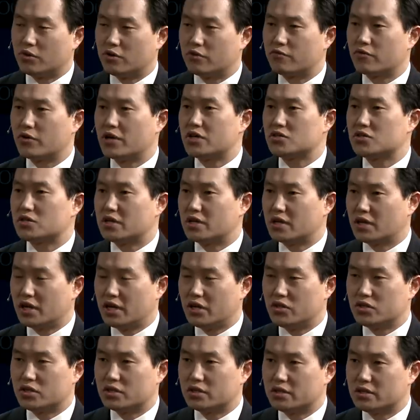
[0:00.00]
proliferation,
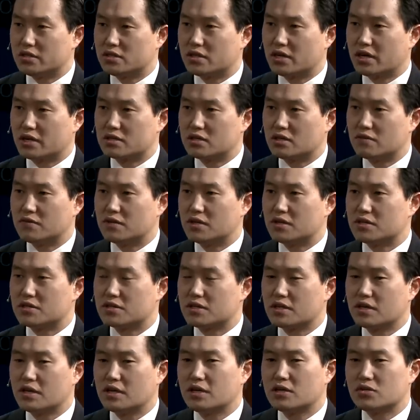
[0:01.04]
engaging illicit activities.
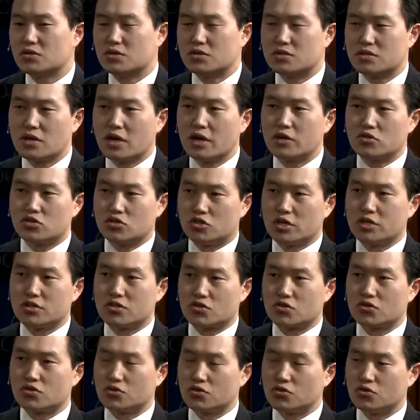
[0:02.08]
So it's not
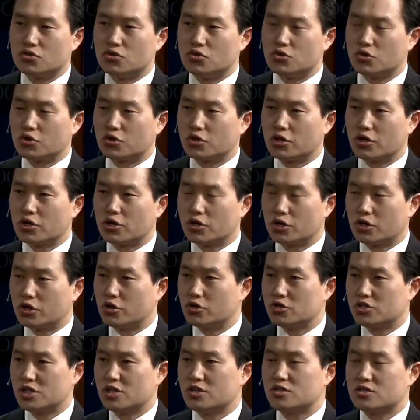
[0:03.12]
just nuclear
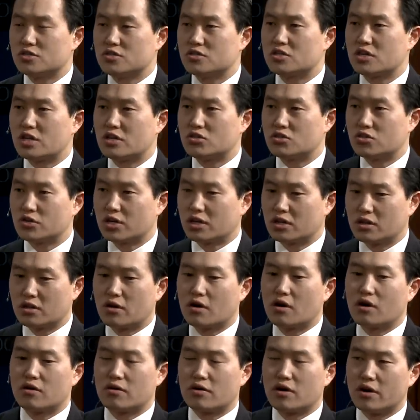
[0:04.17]
negotiation-centric. There
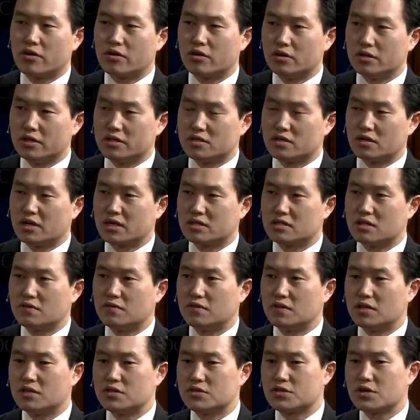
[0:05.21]
are other illicit
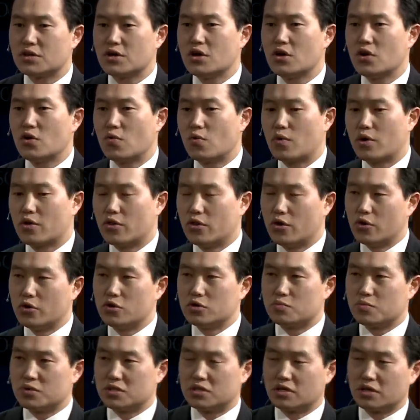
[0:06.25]
activities where
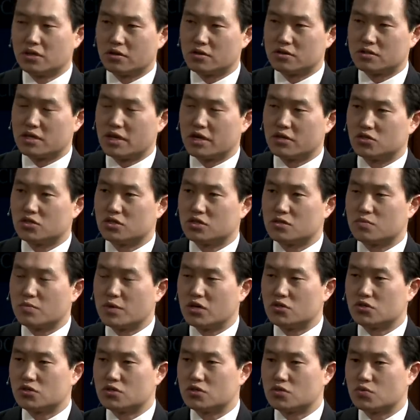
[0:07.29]
those particular sanctions
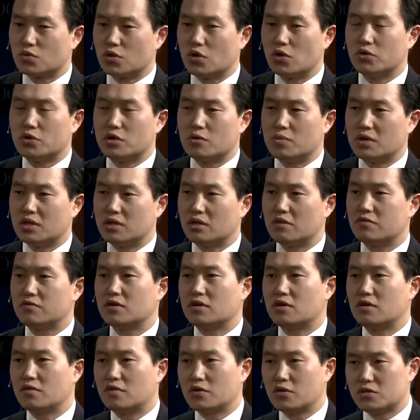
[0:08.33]
measures will only be
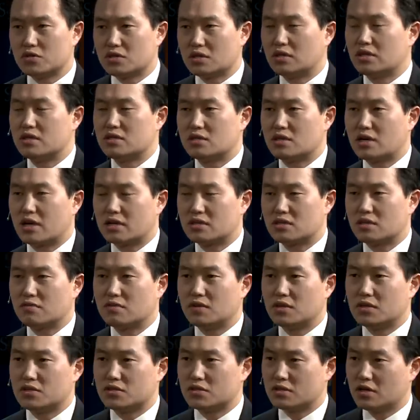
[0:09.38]
lifted if those illicit
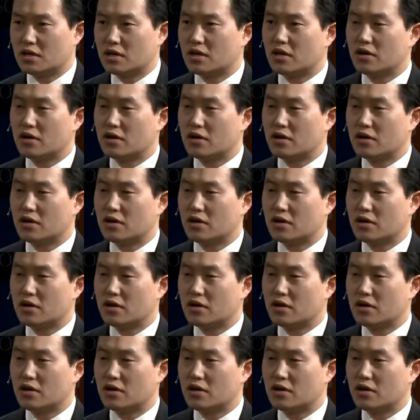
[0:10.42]
activities,